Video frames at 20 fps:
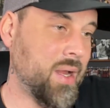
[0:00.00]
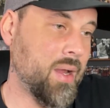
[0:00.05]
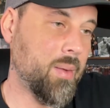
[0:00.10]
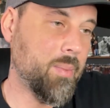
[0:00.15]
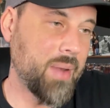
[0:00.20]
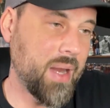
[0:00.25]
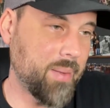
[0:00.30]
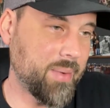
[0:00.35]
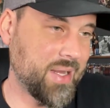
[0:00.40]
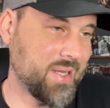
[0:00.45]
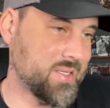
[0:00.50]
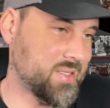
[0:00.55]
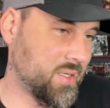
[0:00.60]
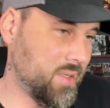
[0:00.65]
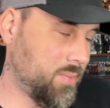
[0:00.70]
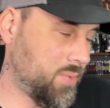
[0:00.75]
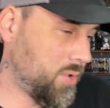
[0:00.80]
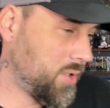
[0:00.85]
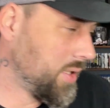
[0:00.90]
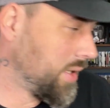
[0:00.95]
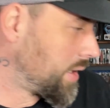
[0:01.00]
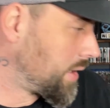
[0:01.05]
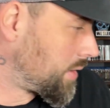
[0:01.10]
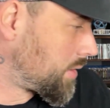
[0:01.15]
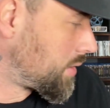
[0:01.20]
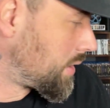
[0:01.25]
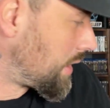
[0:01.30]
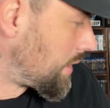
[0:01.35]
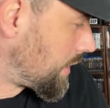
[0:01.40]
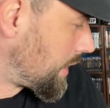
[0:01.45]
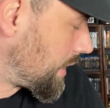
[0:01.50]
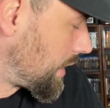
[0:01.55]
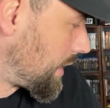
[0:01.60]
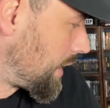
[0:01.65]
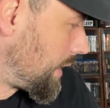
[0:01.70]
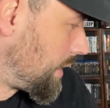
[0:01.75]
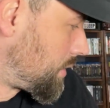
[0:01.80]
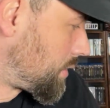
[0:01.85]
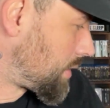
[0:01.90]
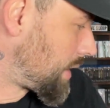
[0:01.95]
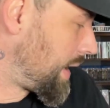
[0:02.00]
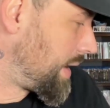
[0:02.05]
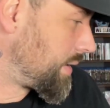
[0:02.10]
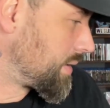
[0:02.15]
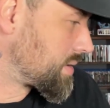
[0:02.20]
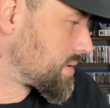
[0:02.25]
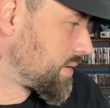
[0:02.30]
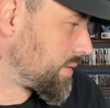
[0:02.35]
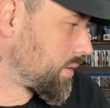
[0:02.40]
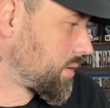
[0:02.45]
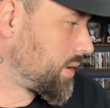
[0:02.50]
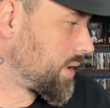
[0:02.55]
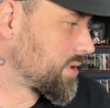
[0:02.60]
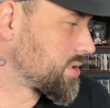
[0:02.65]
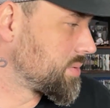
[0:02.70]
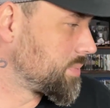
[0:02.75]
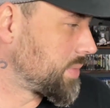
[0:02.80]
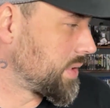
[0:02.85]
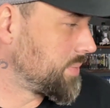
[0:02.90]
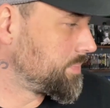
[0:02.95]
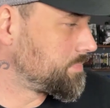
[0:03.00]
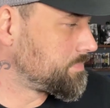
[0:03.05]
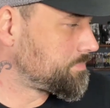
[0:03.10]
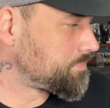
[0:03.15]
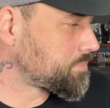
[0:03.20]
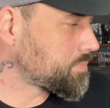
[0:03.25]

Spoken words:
Maybe at some point I'll add it to the collection. But